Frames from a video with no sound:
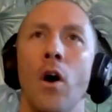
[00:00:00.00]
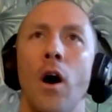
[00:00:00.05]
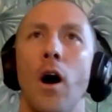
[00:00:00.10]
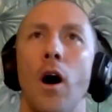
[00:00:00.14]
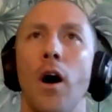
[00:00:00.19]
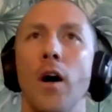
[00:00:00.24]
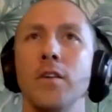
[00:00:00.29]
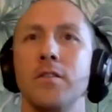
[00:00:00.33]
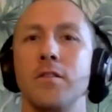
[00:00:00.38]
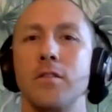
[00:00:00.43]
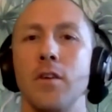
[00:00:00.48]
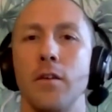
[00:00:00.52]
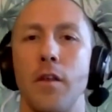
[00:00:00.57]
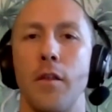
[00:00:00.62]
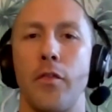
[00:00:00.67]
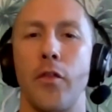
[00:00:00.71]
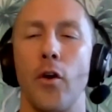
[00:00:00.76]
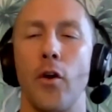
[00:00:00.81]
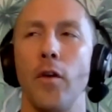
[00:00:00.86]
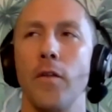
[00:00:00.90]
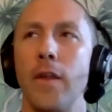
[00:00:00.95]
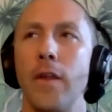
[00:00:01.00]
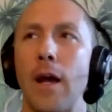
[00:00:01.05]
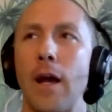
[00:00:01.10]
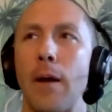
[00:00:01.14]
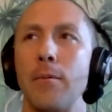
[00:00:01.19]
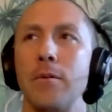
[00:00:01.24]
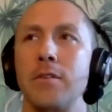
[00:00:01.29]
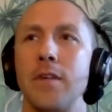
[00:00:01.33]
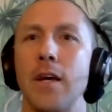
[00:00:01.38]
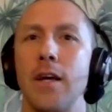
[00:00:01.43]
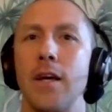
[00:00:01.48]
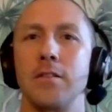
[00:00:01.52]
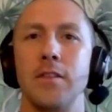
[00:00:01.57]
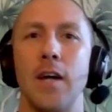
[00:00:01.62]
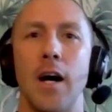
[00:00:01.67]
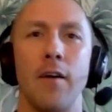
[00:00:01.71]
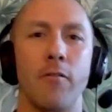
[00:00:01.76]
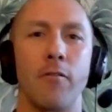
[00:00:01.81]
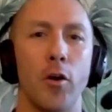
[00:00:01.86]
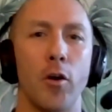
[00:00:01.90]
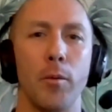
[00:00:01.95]
Also, the third thing I would say is
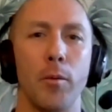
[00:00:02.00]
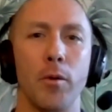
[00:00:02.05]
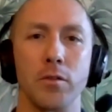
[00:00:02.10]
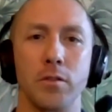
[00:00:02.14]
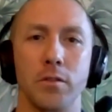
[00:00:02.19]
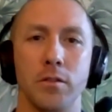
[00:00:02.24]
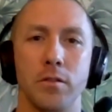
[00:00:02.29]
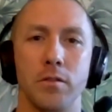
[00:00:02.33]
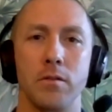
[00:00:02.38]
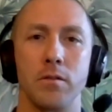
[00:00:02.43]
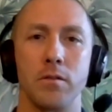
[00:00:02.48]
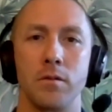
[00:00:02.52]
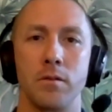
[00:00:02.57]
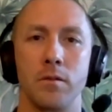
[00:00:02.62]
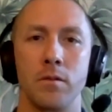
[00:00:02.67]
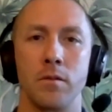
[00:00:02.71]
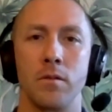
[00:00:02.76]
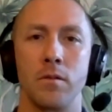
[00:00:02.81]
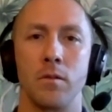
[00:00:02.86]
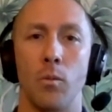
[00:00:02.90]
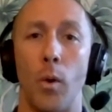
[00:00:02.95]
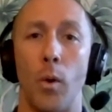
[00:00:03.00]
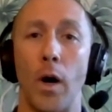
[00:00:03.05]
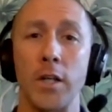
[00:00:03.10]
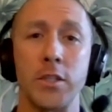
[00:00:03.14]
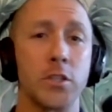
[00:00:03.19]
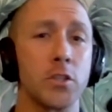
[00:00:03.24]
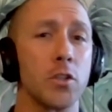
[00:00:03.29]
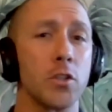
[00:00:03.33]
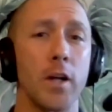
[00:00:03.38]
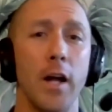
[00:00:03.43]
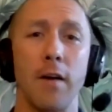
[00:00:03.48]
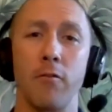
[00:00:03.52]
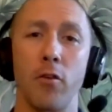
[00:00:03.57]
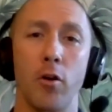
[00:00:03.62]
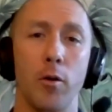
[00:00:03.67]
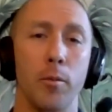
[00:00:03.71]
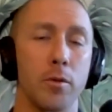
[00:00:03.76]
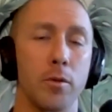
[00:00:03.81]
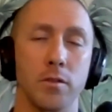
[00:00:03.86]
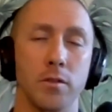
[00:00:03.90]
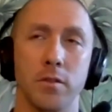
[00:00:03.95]
nonverbals. Watch their
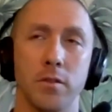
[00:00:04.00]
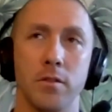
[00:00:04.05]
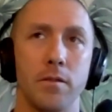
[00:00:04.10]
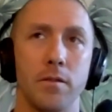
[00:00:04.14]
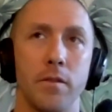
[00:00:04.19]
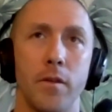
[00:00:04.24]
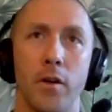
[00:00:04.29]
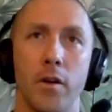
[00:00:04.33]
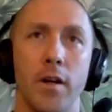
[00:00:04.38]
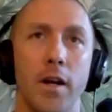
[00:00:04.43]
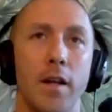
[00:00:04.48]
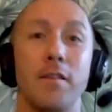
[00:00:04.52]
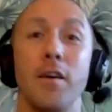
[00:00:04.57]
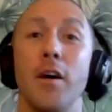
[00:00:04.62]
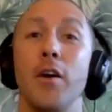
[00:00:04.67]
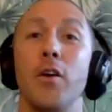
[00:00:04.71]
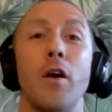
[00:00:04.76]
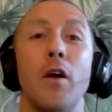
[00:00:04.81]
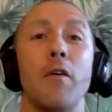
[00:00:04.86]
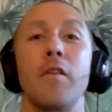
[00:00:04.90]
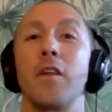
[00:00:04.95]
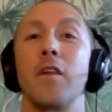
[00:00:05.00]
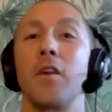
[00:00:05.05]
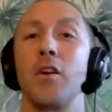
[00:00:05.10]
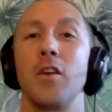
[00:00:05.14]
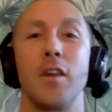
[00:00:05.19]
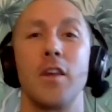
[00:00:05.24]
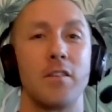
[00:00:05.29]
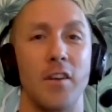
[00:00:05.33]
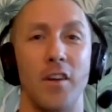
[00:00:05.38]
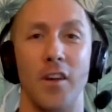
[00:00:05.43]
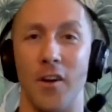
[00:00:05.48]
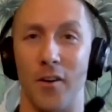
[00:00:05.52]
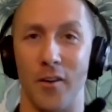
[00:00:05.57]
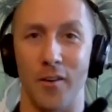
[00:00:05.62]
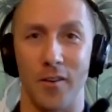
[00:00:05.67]
nonverbals. They're going to tell you everything you need to know.